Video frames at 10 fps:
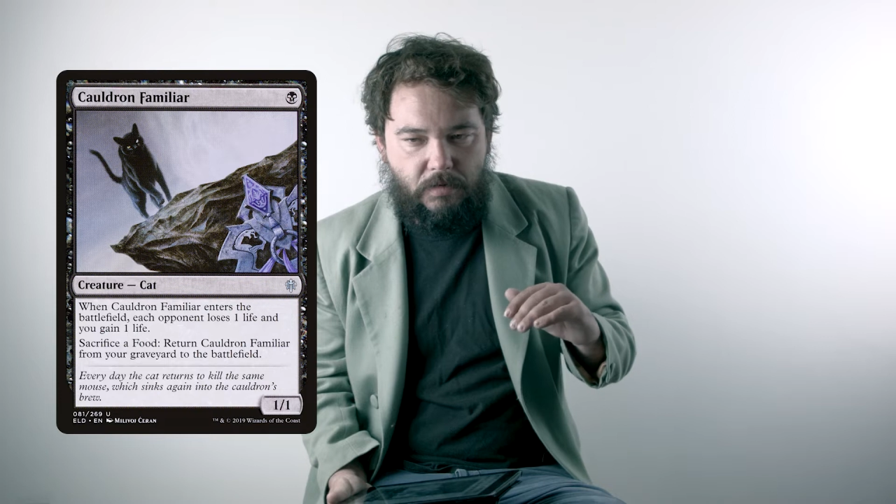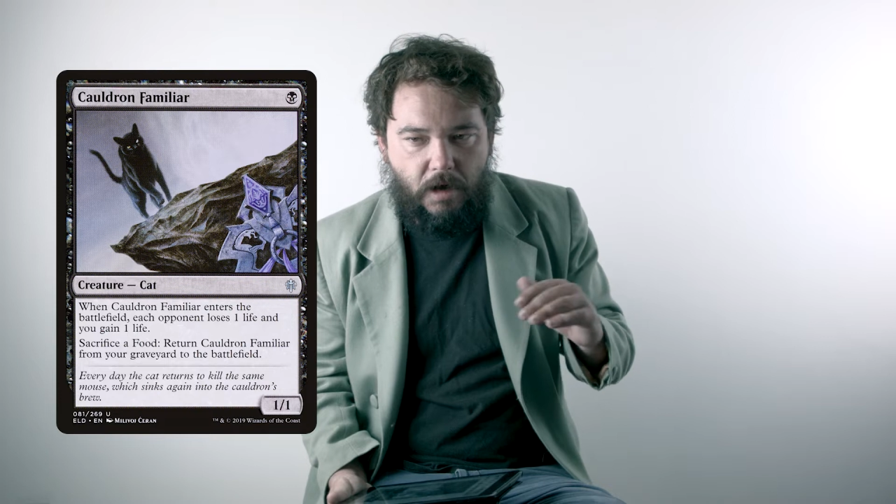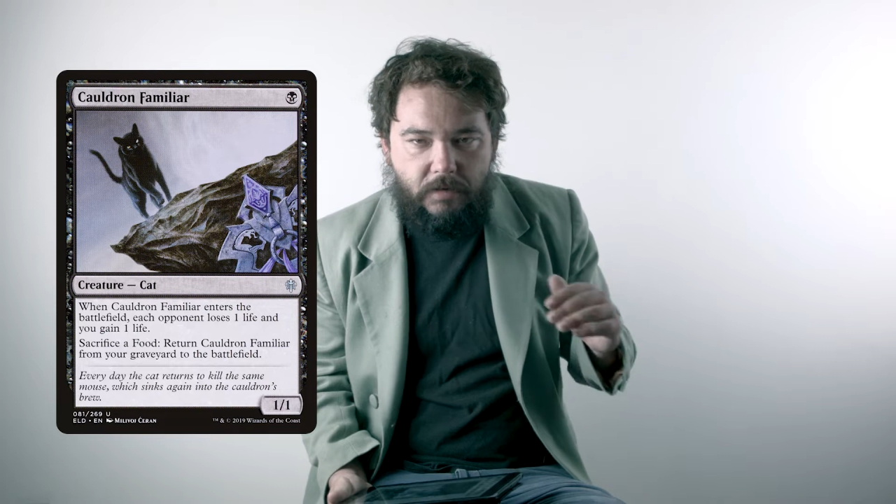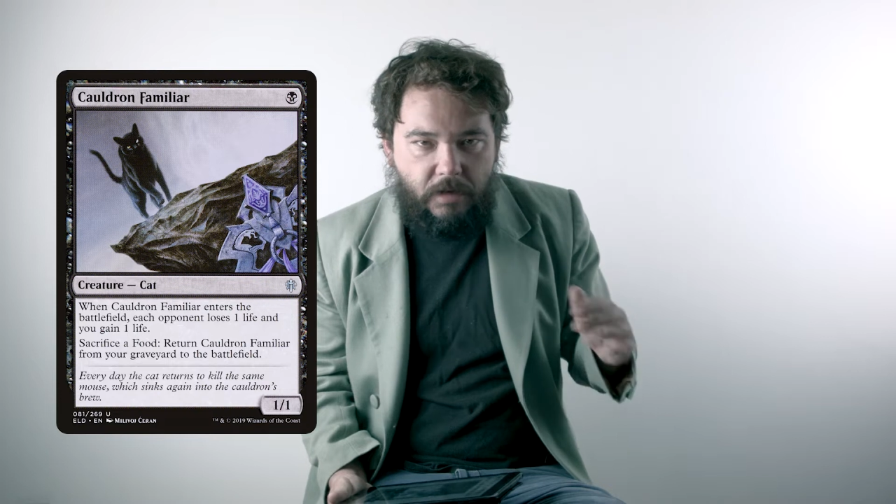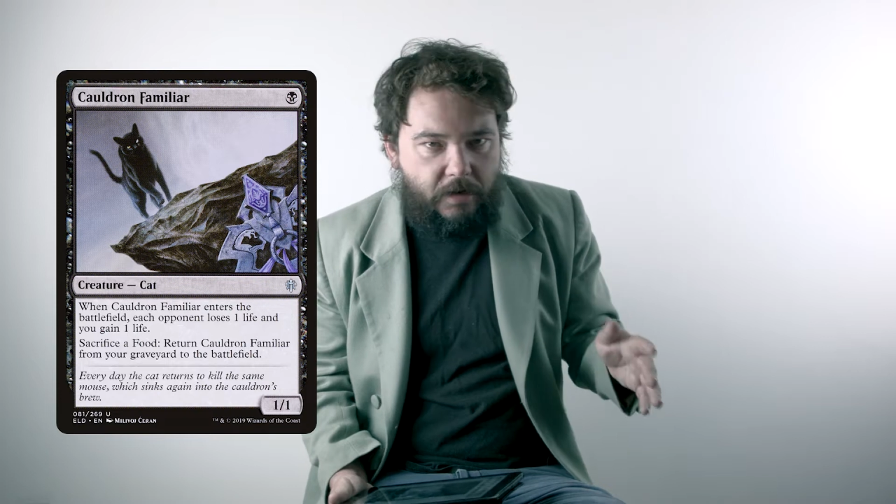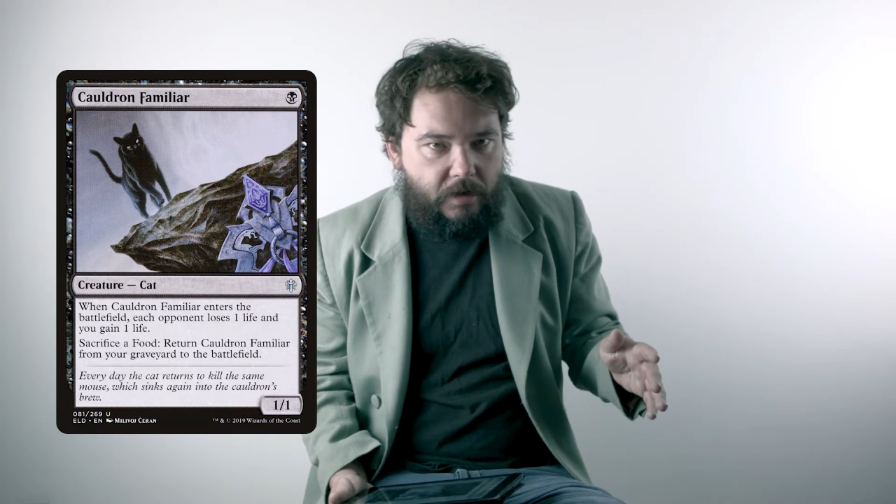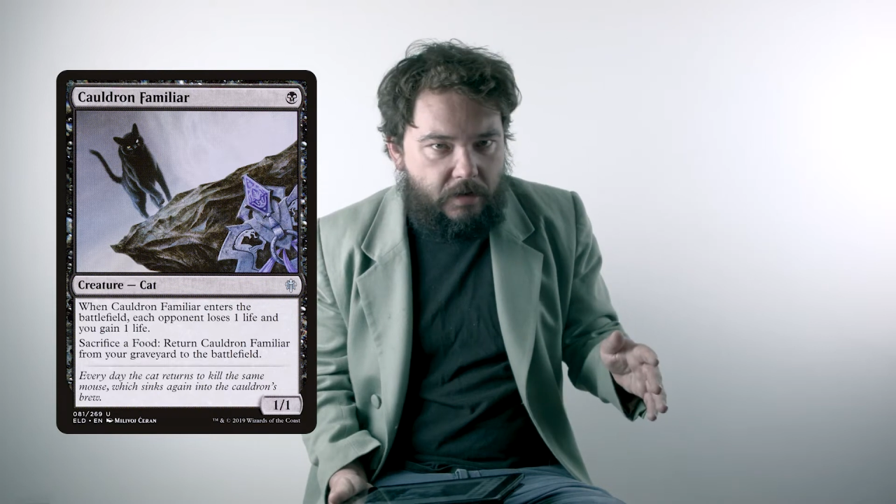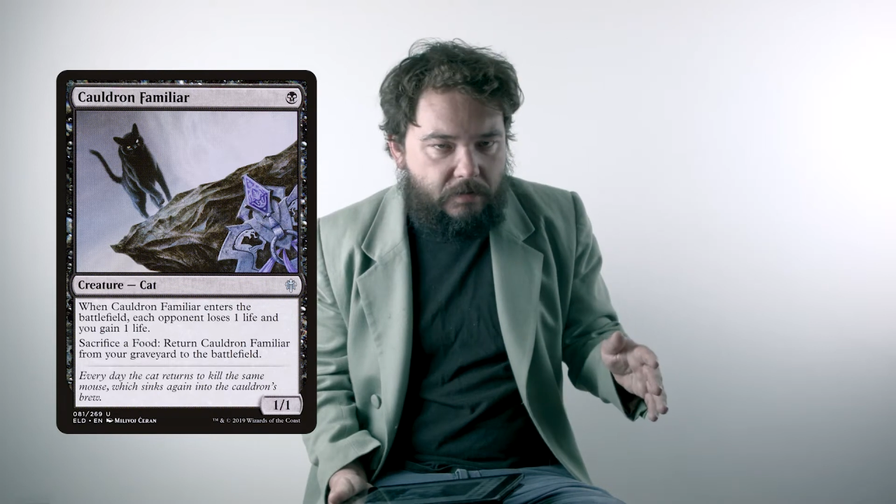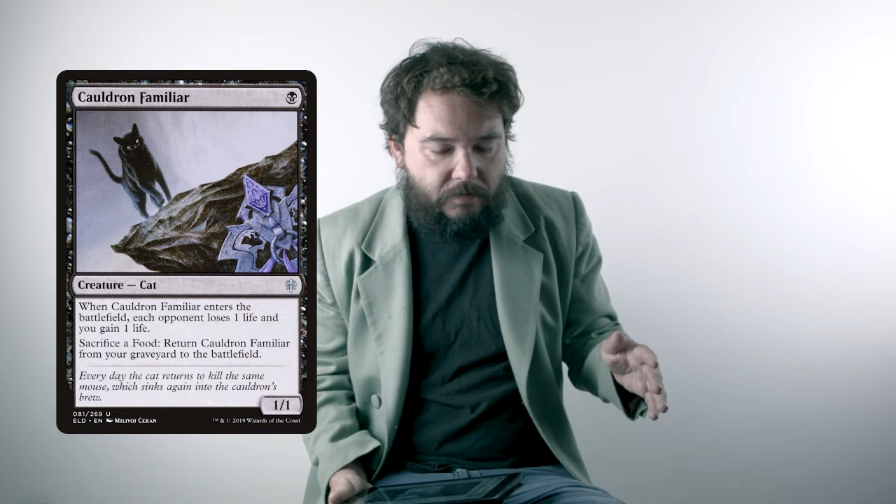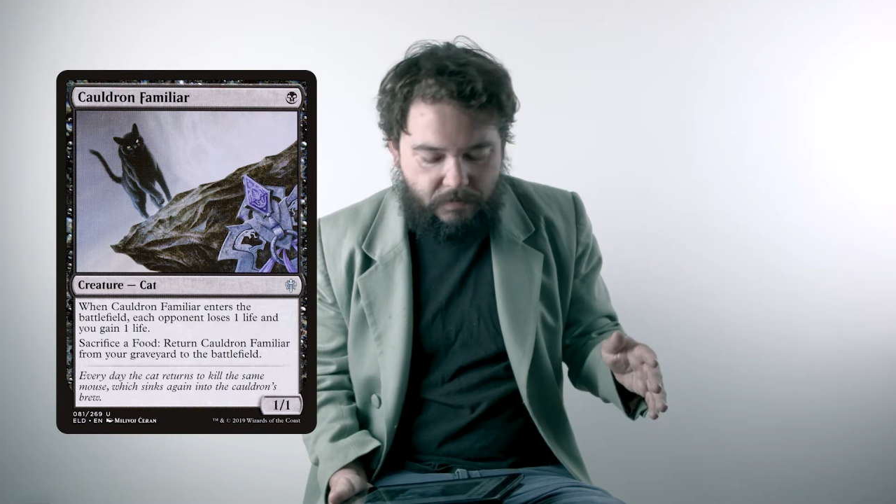
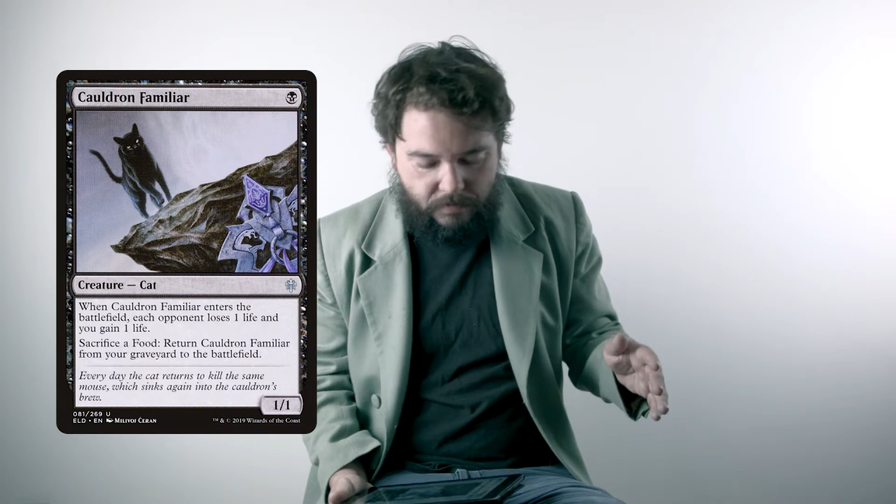unlucky.